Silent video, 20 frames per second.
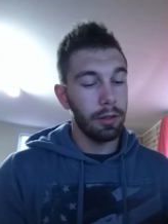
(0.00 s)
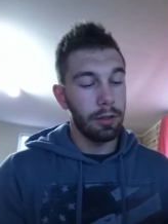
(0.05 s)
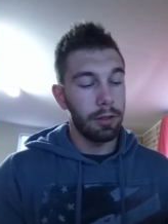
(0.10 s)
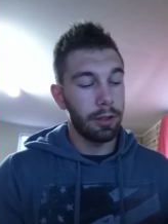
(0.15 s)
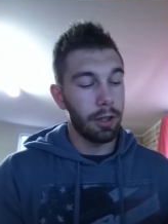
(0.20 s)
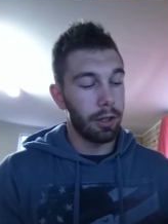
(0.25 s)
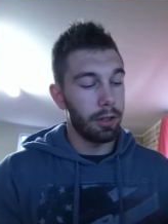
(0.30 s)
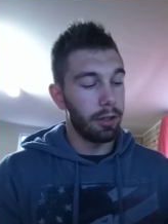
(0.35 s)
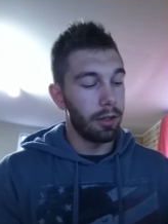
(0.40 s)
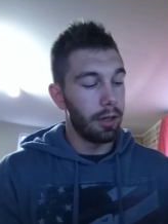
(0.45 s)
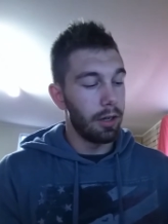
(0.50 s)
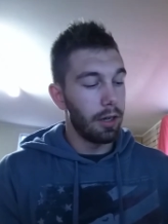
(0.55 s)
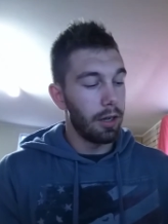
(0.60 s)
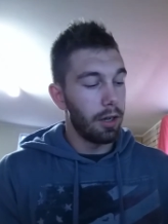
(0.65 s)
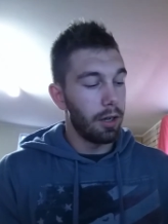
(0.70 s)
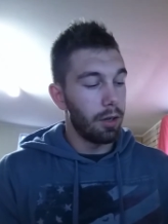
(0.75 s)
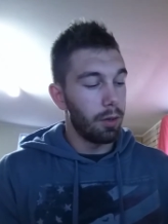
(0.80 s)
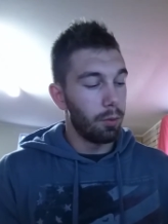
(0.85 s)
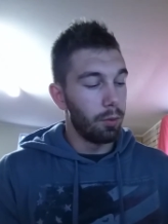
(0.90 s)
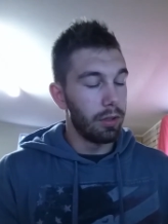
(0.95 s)
So,
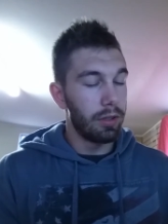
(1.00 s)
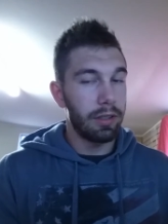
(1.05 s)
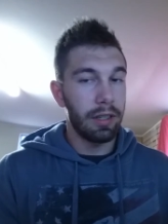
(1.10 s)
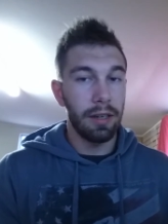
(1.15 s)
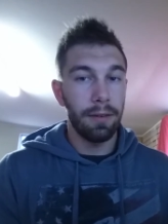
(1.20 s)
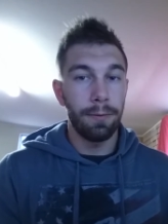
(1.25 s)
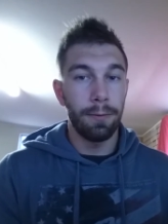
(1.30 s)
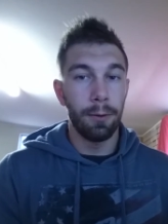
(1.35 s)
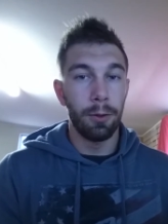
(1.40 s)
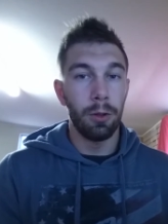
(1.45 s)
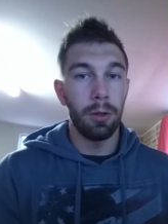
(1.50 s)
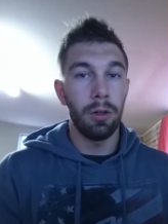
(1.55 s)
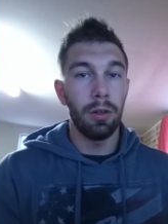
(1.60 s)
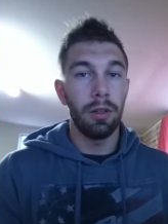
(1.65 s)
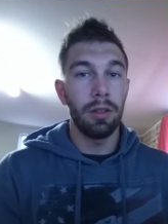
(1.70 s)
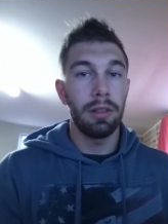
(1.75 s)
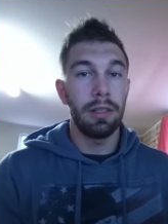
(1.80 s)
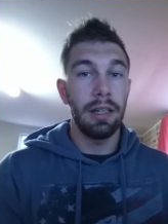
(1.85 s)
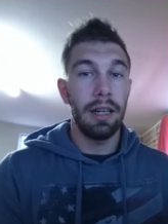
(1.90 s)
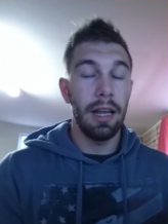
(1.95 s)
with
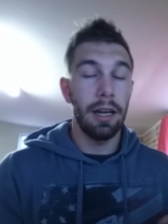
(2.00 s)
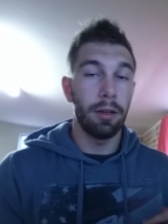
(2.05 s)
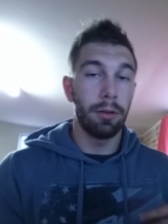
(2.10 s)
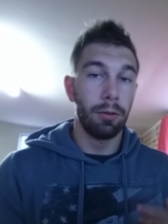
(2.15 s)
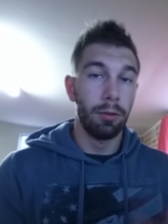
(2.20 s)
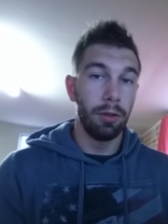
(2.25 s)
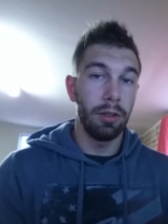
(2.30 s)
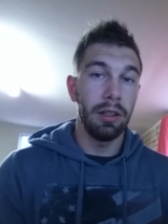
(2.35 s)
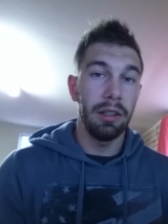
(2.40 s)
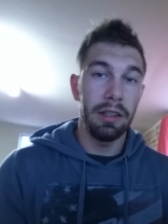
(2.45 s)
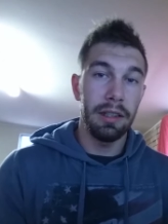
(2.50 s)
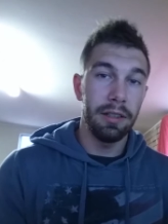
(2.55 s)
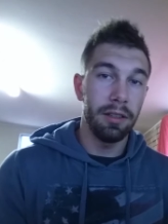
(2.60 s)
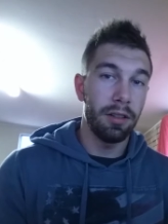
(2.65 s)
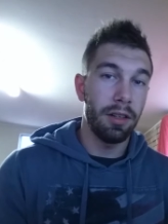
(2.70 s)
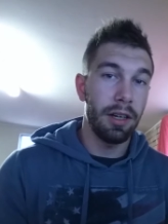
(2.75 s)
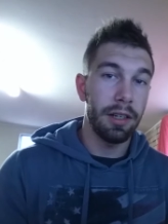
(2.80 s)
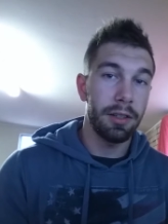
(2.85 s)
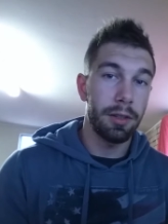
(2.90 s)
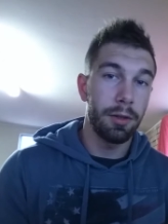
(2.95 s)
C4, to get a really
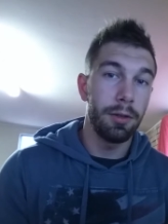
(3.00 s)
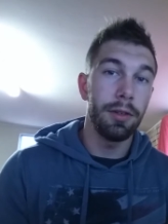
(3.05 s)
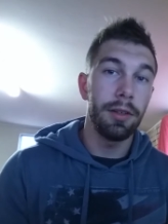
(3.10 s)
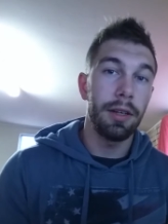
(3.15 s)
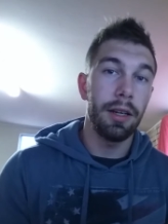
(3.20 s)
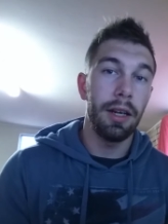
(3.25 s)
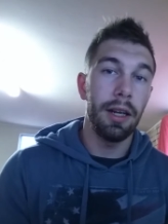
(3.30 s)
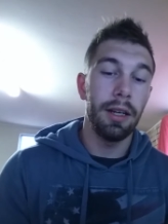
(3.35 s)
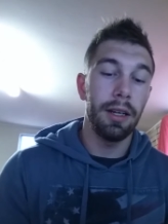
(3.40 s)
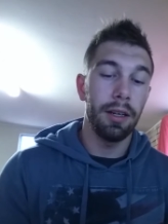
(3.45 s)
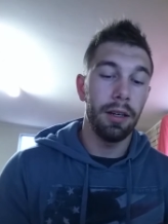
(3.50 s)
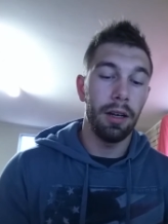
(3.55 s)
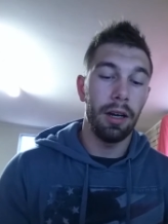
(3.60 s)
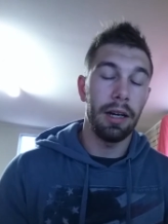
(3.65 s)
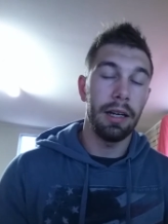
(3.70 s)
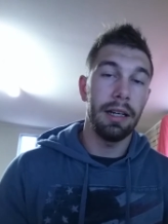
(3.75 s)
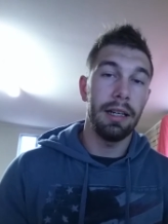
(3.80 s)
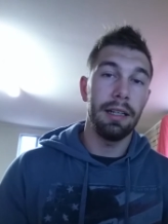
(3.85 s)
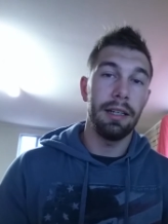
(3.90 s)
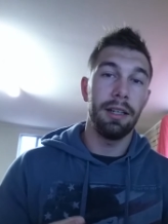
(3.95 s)
nice, good kick,
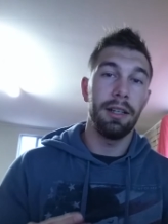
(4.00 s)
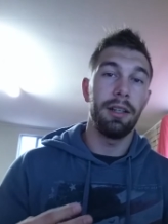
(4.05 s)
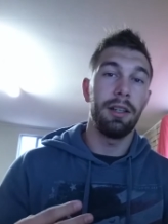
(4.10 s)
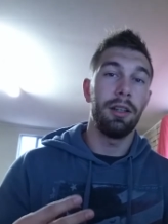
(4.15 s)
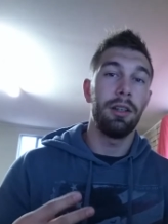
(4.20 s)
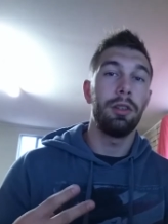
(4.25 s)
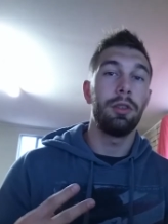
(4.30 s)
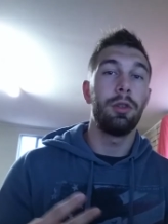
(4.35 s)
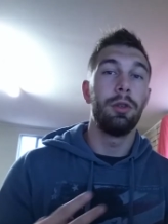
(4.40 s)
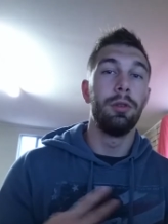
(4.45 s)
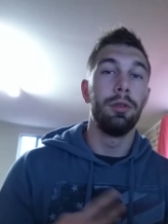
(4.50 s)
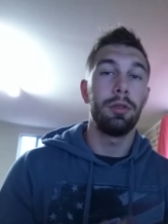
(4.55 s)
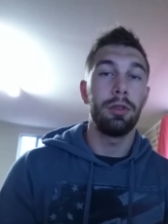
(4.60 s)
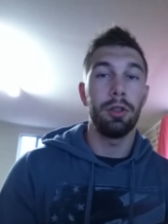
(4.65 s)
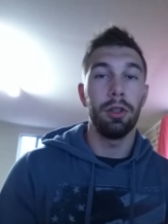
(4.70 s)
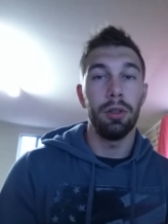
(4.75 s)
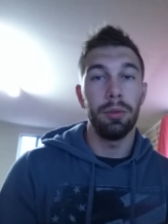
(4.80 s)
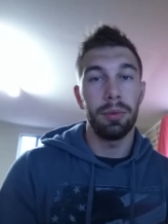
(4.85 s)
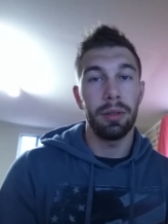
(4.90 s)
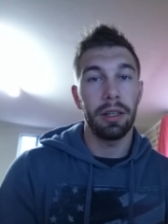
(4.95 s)
I needed 2
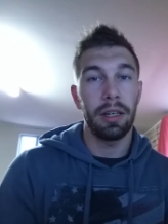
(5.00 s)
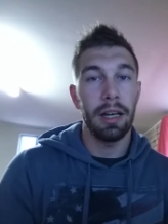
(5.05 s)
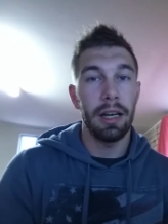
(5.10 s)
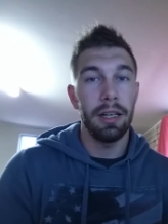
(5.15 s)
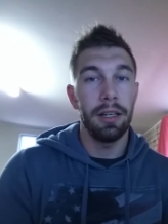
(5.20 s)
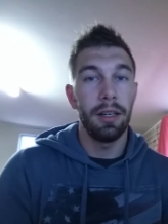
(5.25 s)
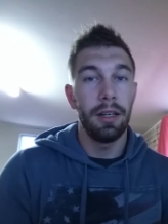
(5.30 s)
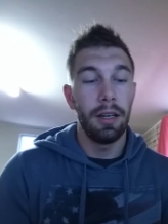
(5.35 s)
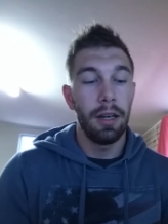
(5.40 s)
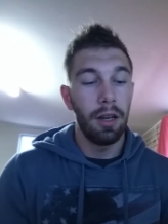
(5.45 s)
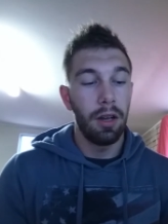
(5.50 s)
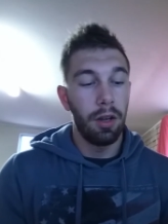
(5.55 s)
scoops, okay?